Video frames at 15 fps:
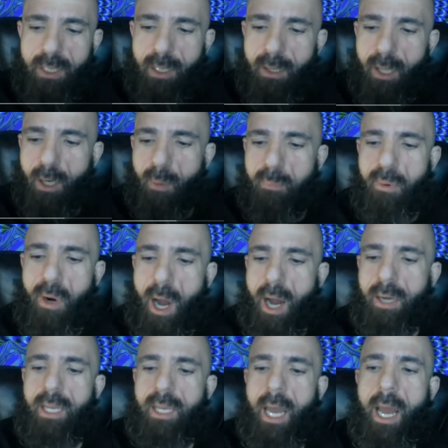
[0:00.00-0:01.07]
In their little
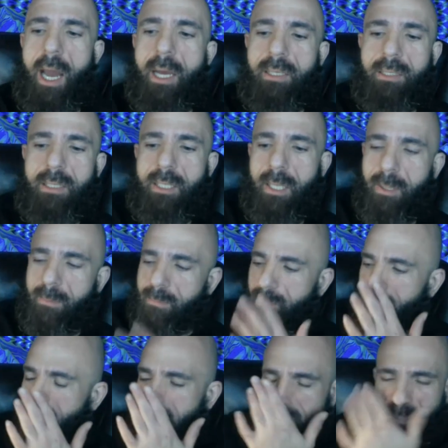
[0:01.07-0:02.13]
broadcasts,
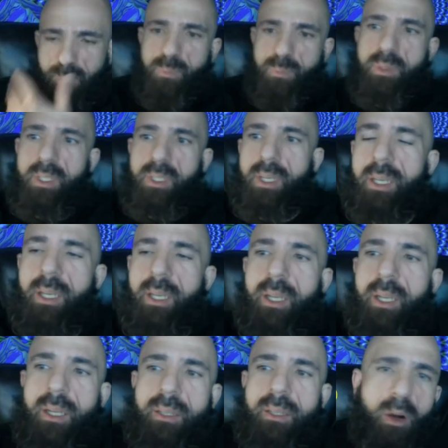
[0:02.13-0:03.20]

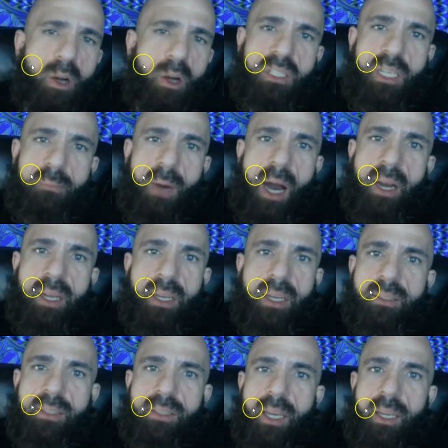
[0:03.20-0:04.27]
they're always
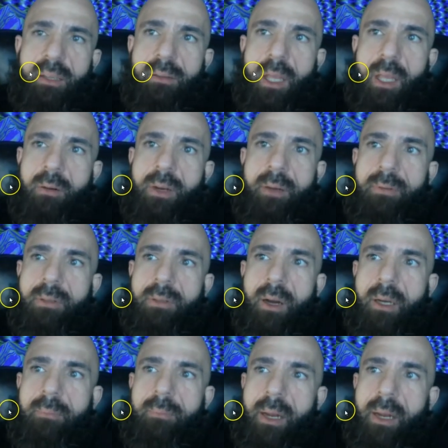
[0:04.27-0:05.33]
demonic. They, they don't
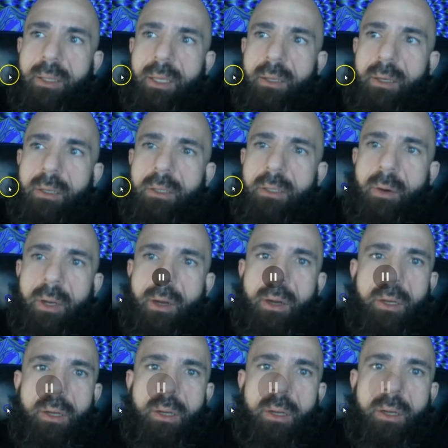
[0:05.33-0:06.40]
ever talk about anything good
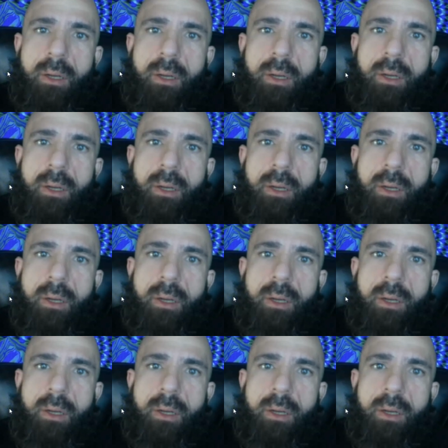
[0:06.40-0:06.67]
going on.